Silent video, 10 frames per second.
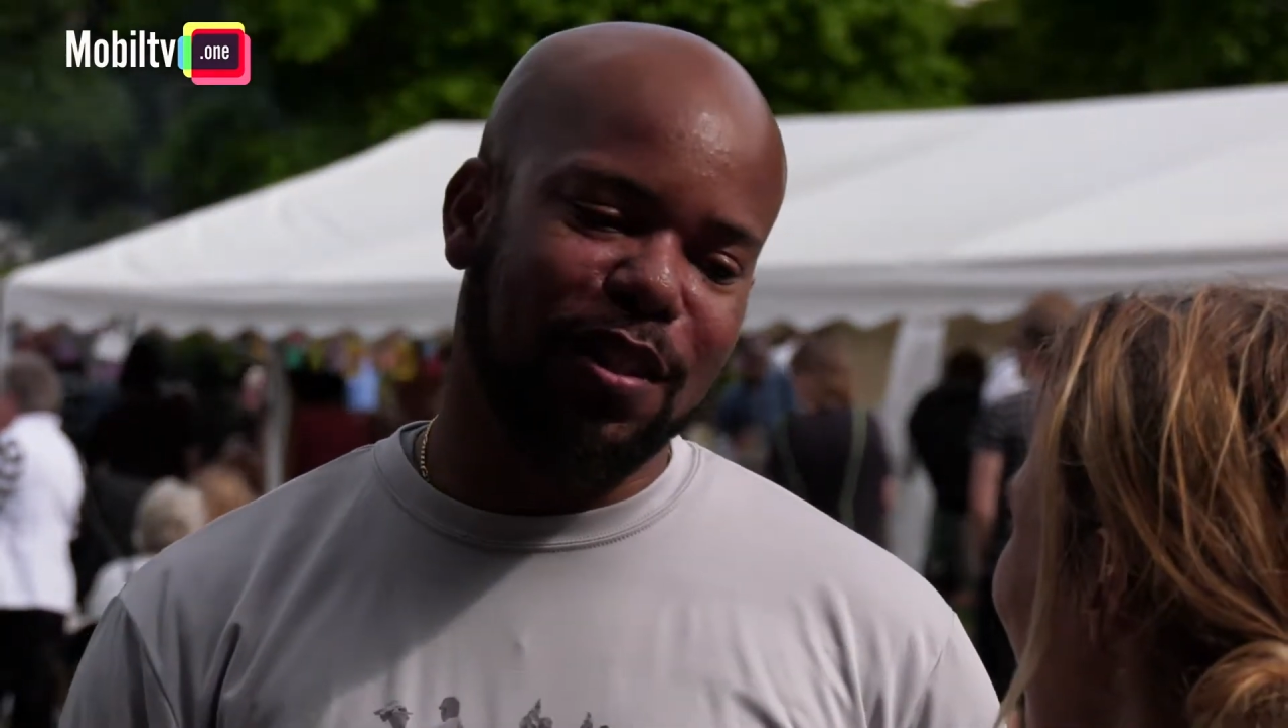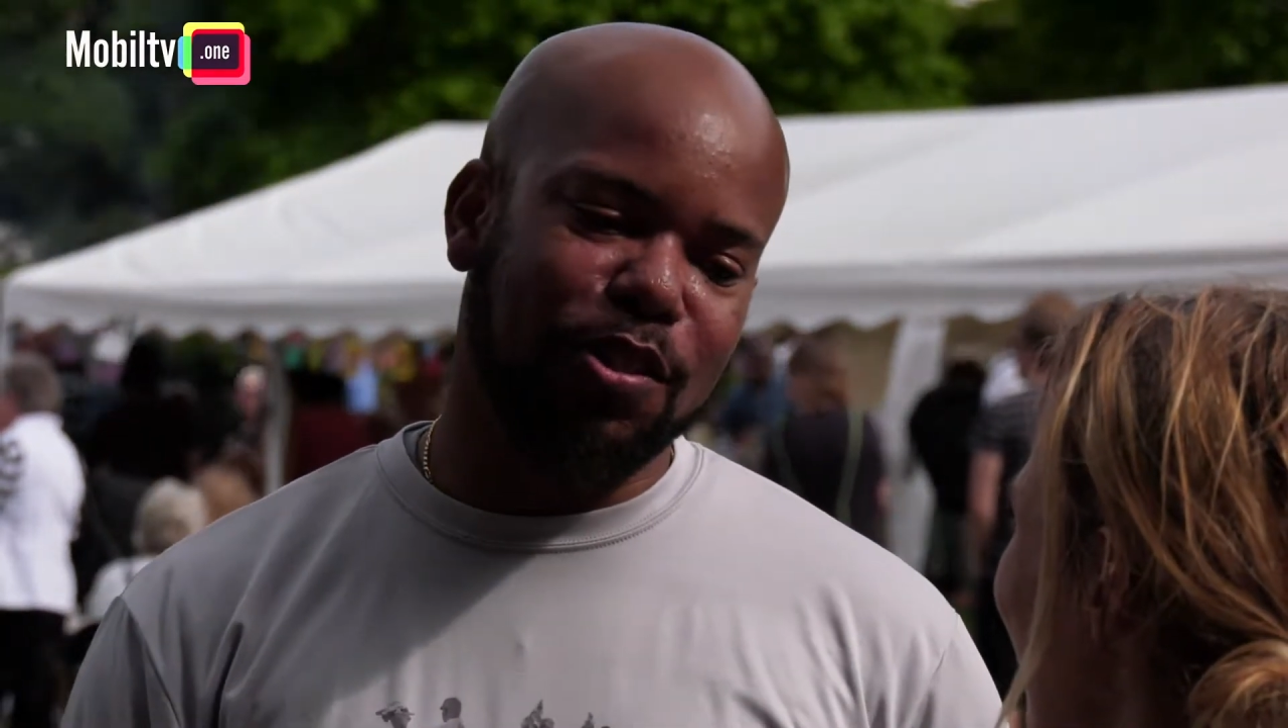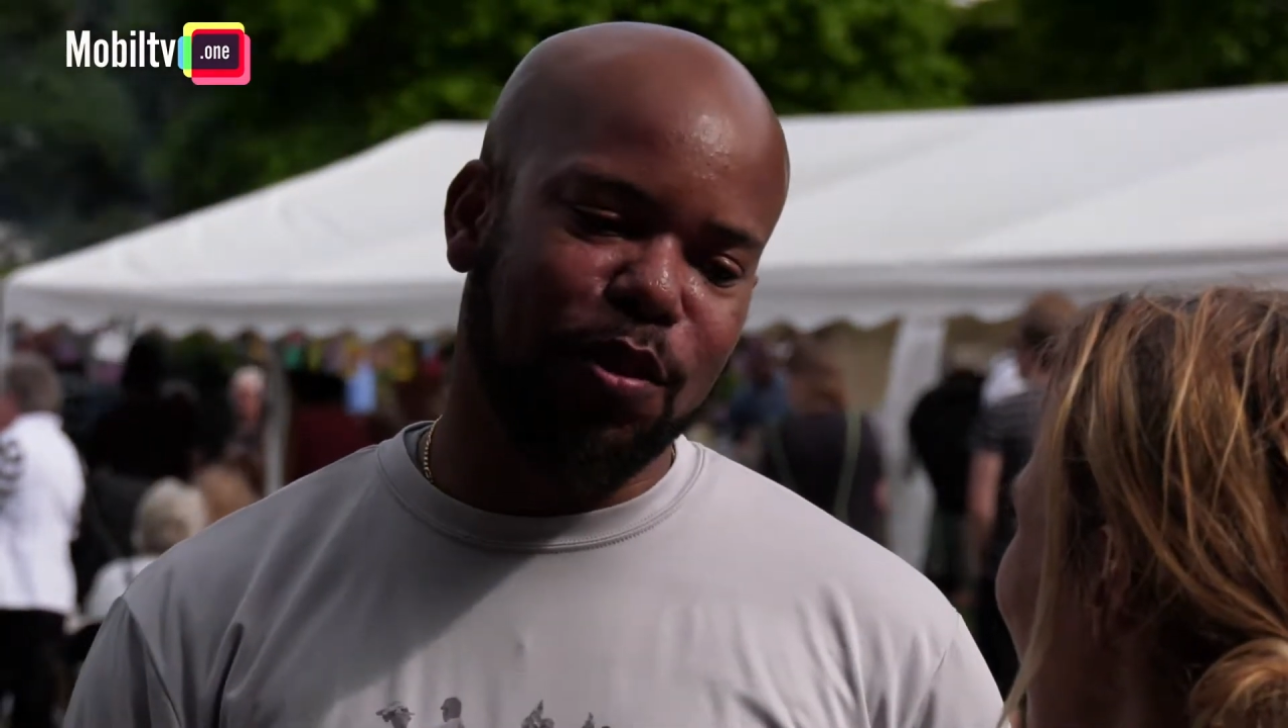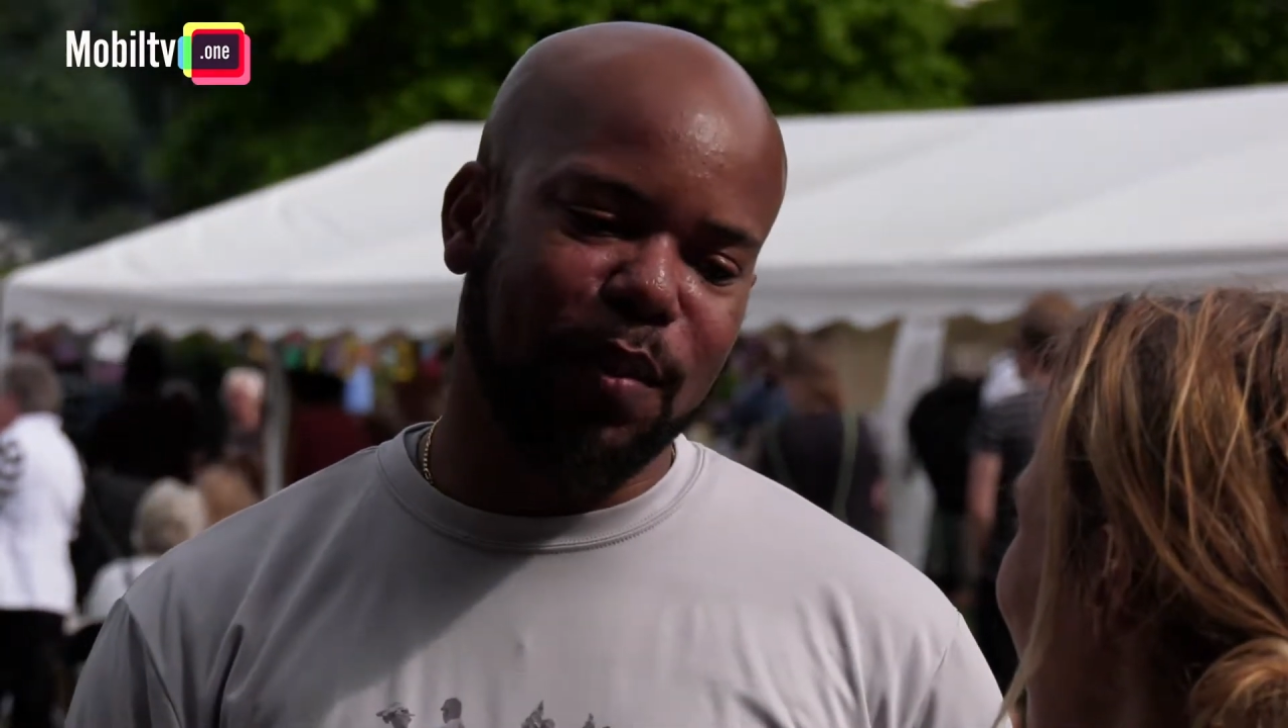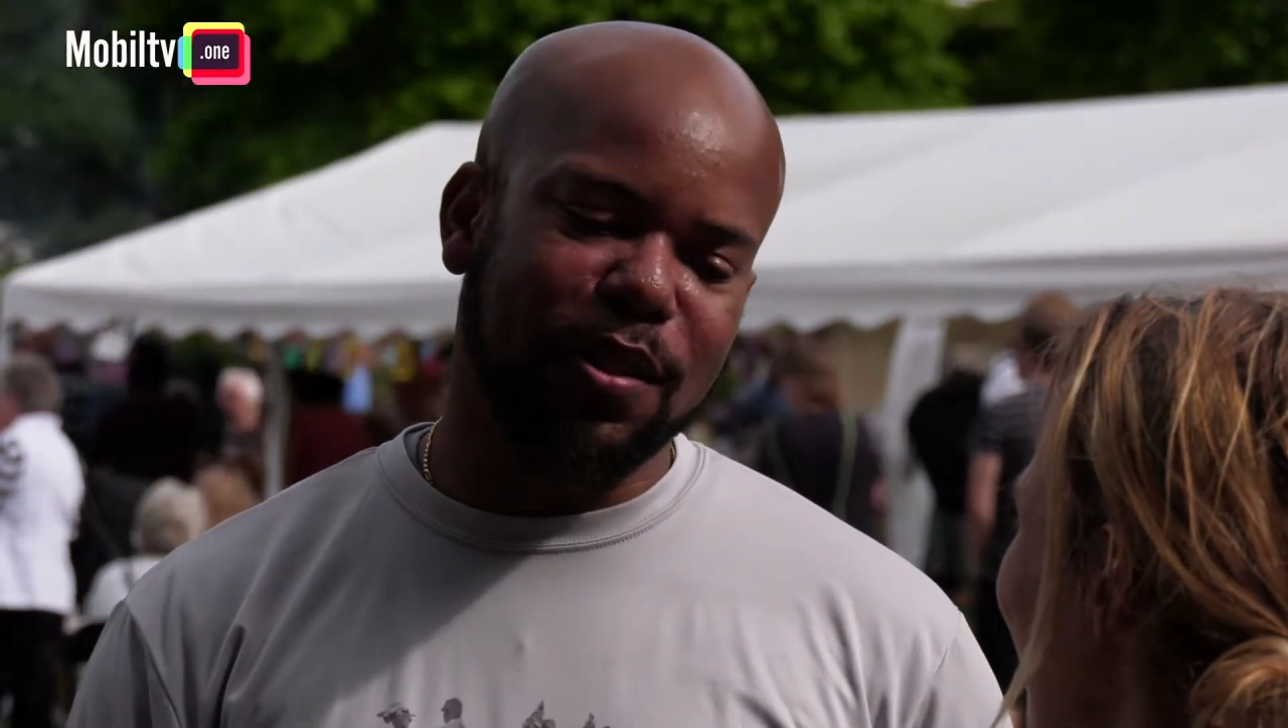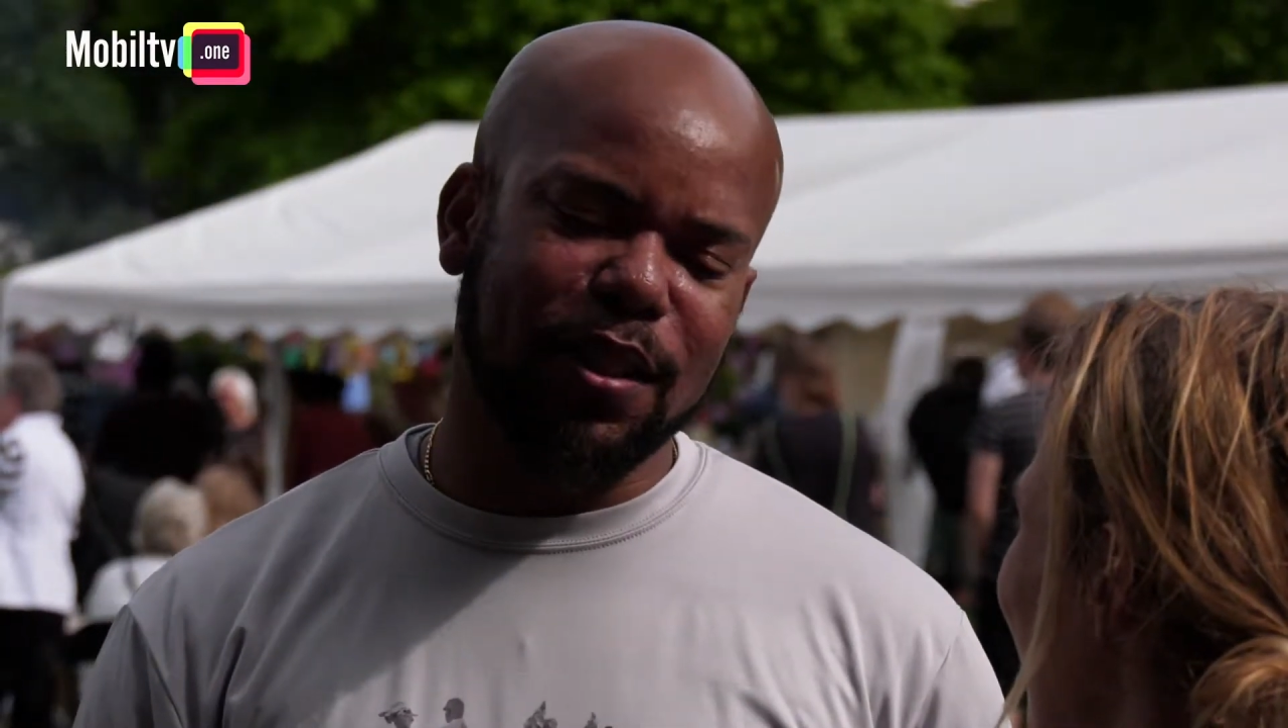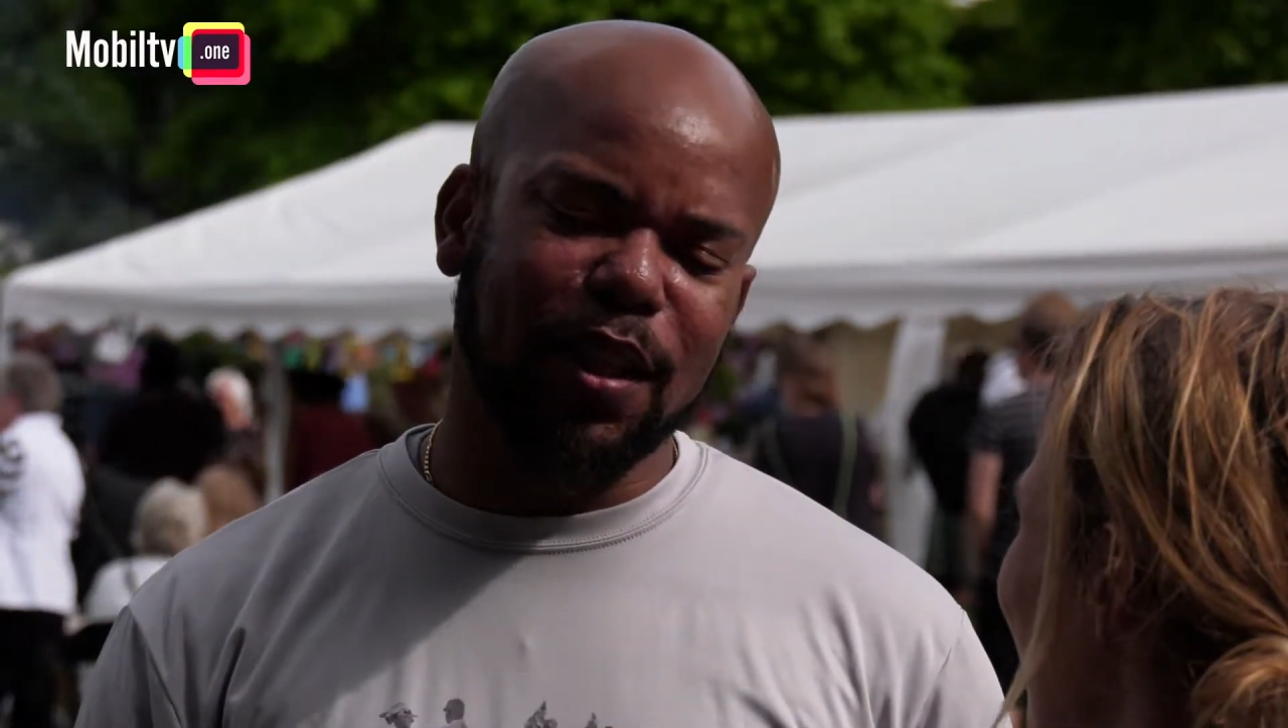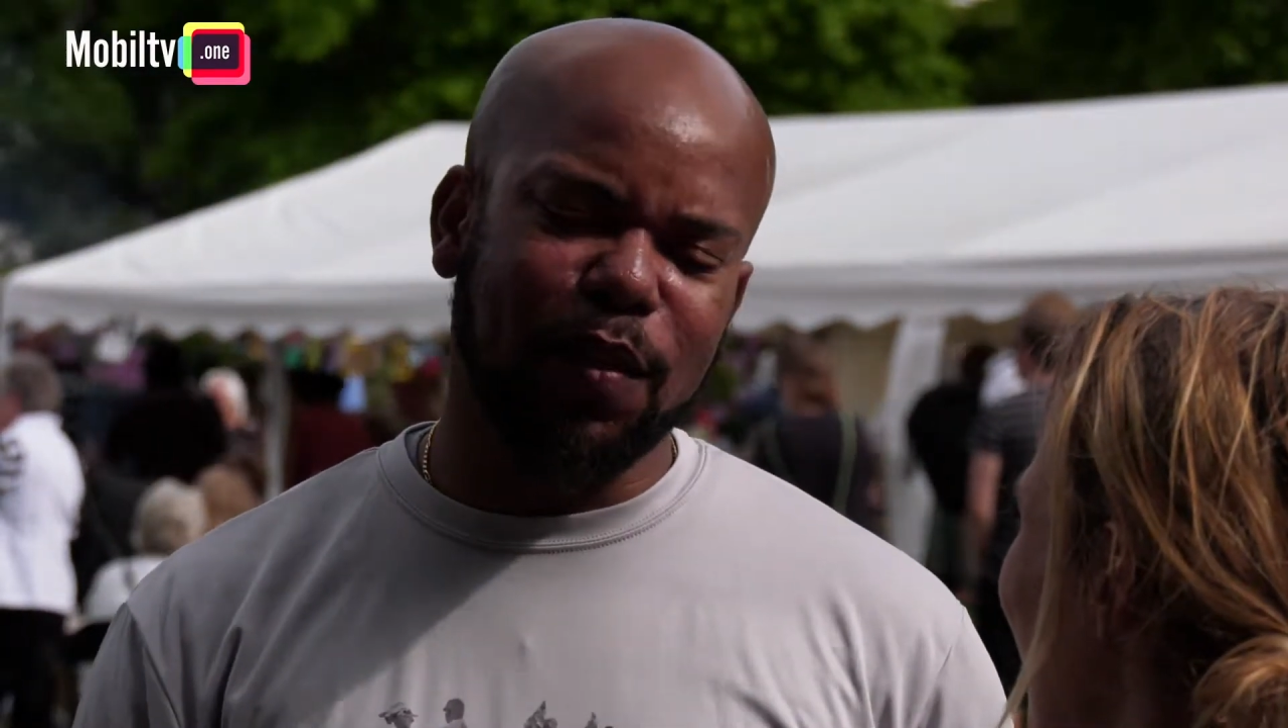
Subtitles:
instruments to give